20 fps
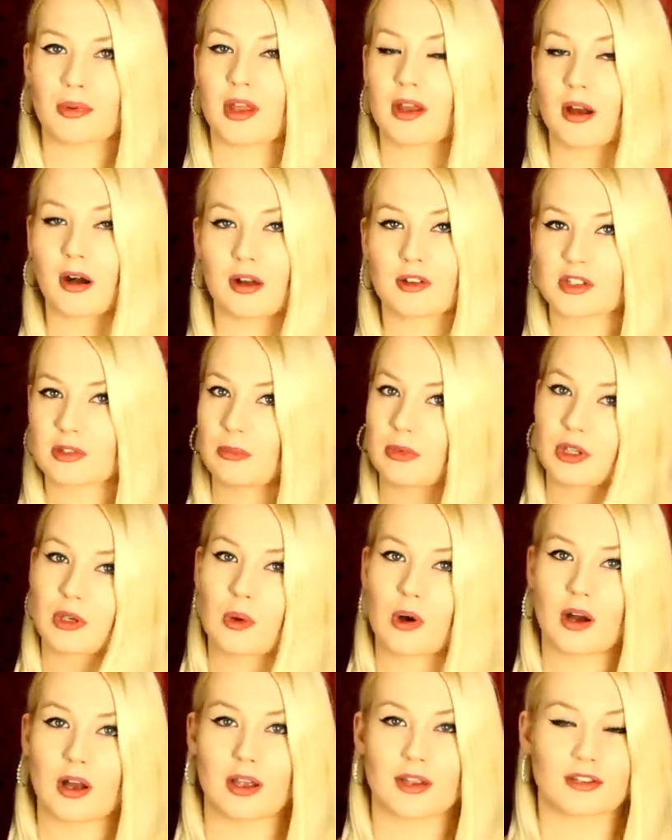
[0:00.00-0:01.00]
they are some of the
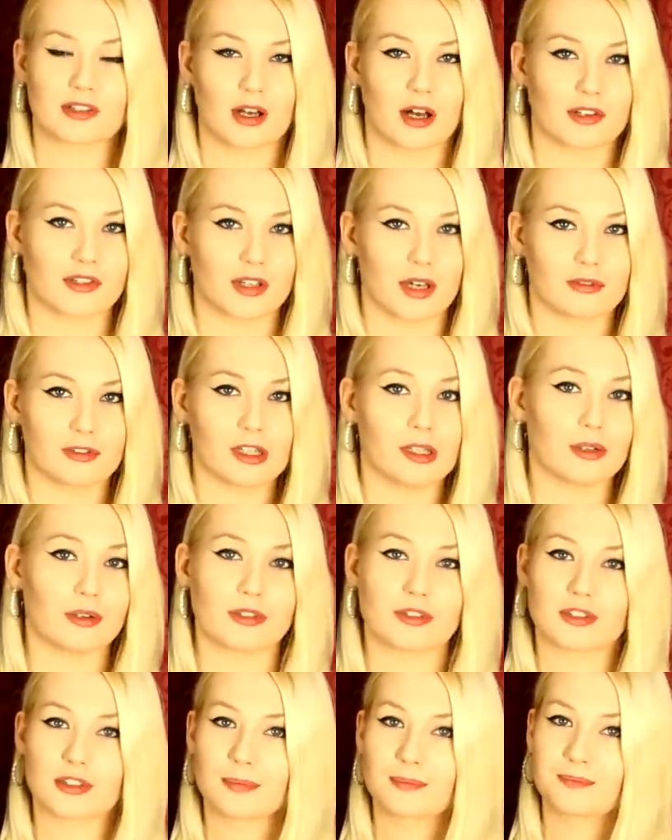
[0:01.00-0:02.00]
quietest cards that I've
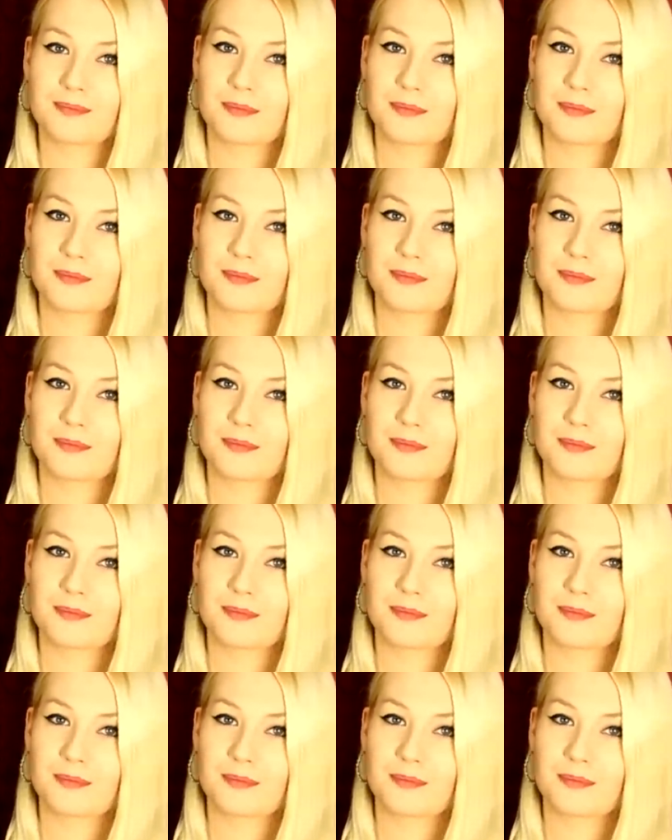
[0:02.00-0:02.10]
used.